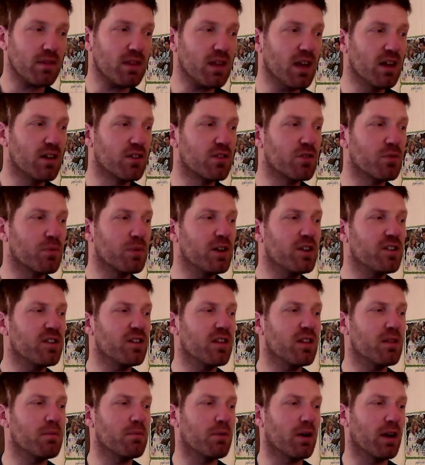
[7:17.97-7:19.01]
is a region
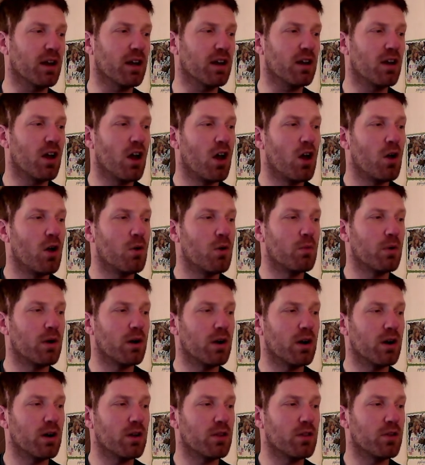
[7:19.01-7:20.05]
of the brain
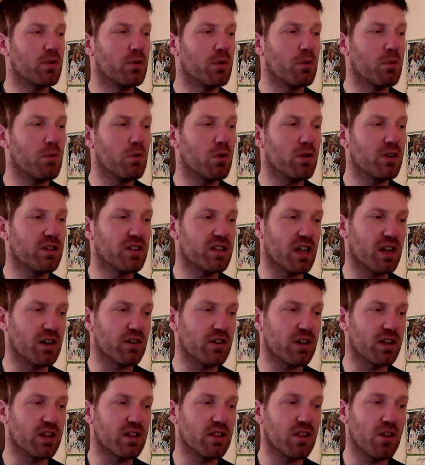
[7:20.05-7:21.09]
where the reward center
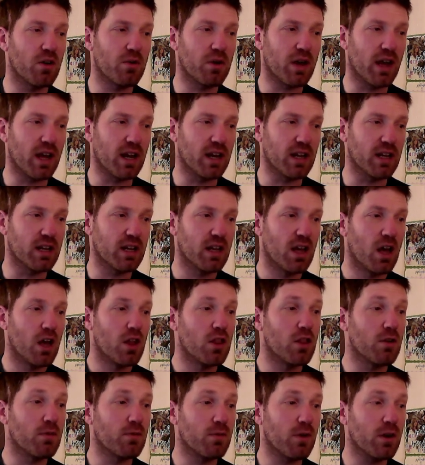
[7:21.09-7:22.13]
is located.
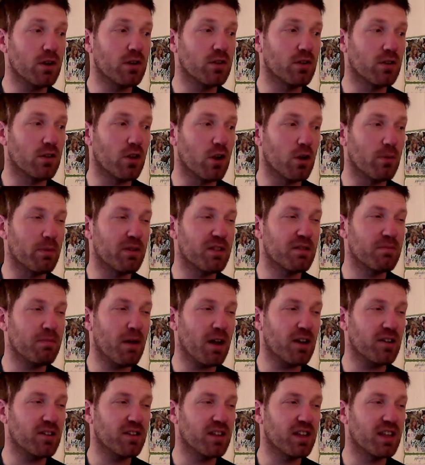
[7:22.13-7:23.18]
The frontal lobe,
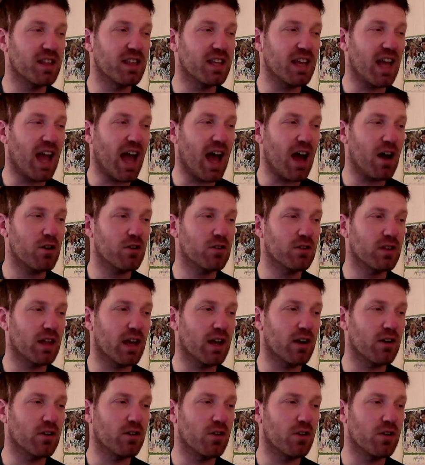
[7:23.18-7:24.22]
especially the outer
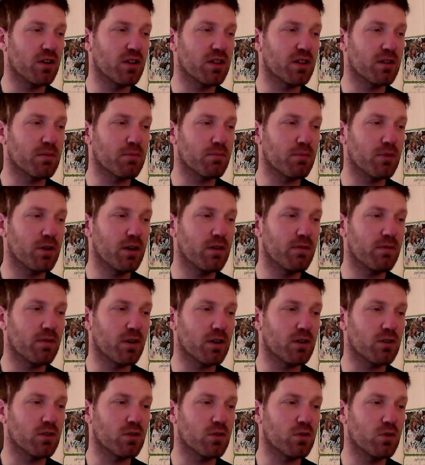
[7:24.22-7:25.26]
layer known as the
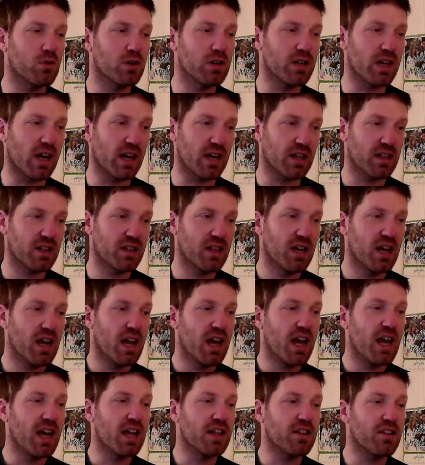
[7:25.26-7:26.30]
prefrontal cortex,
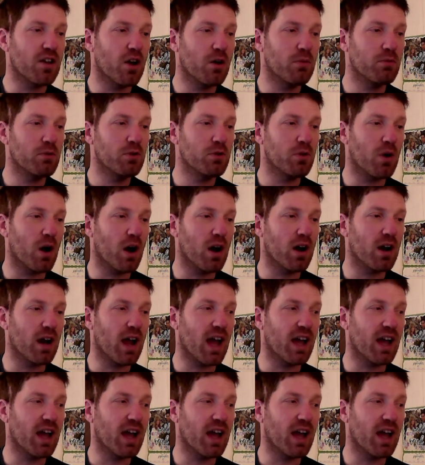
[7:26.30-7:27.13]
is home to our